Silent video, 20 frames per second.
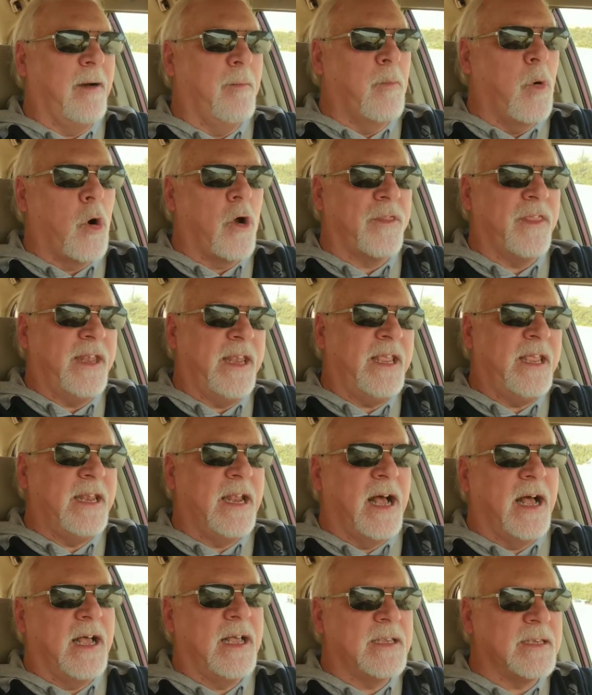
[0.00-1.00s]
more than he
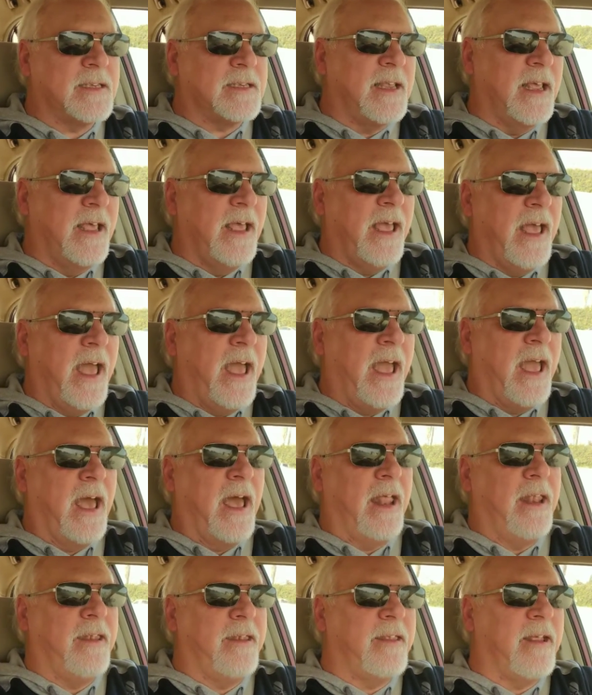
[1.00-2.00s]
does,
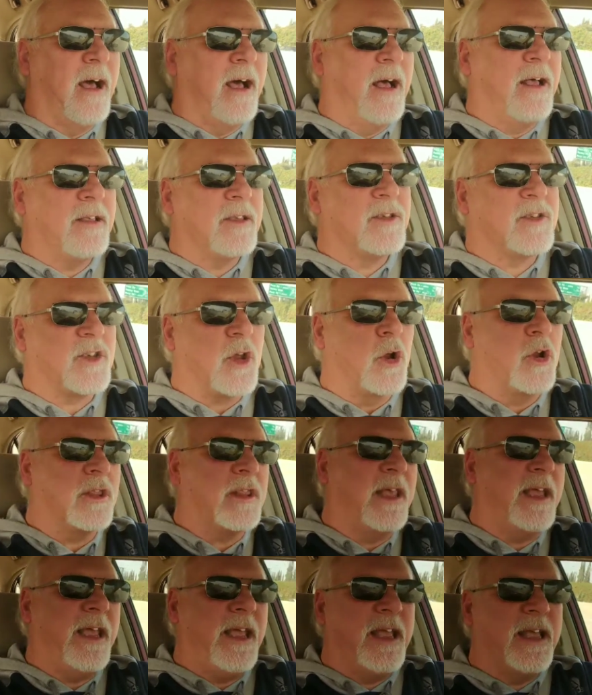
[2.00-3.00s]
and
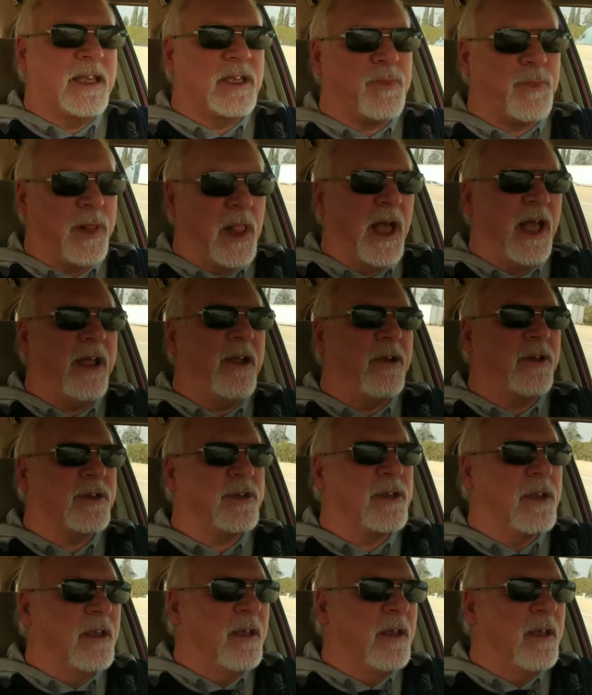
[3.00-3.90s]
certainly his players.